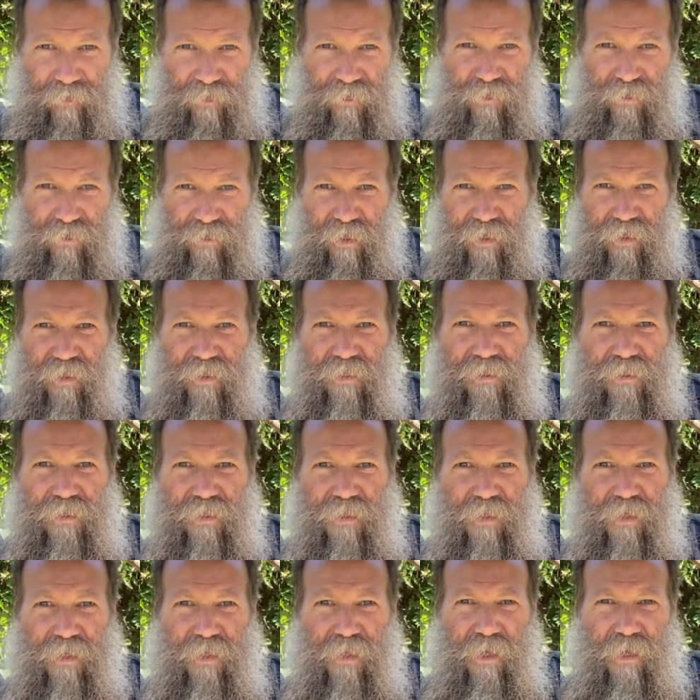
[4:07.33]
You can kind of
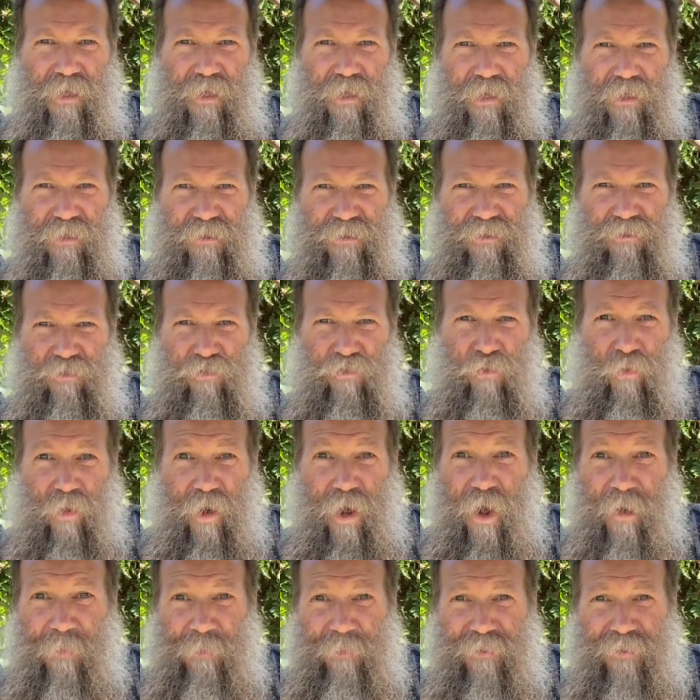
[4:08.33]
see it's
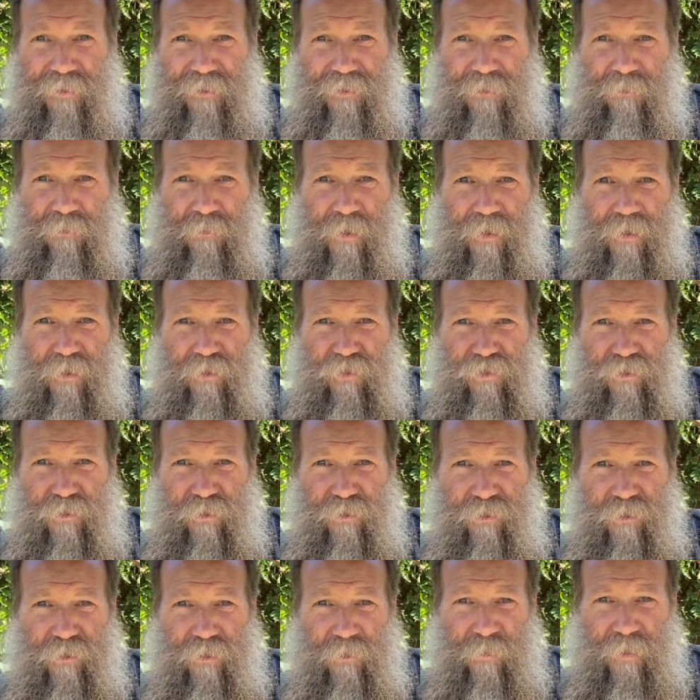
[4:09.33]
dropped and diminished a
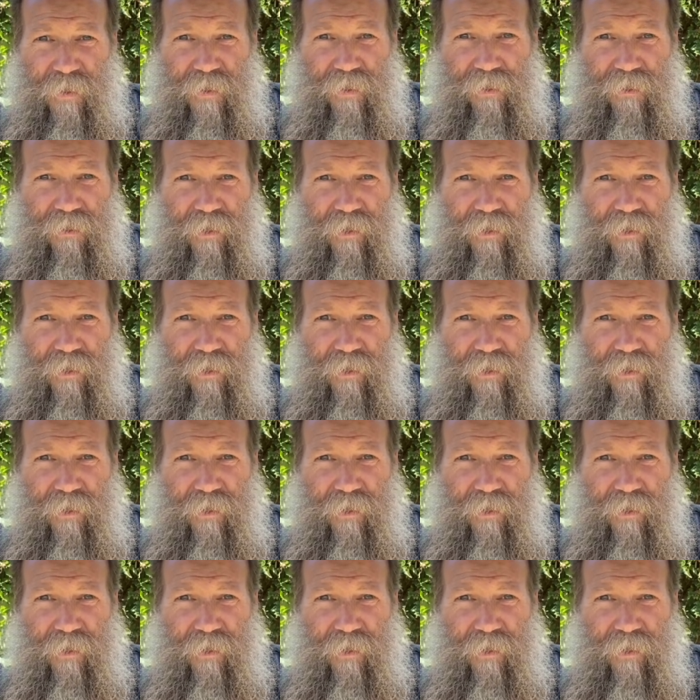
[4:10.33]
little bit.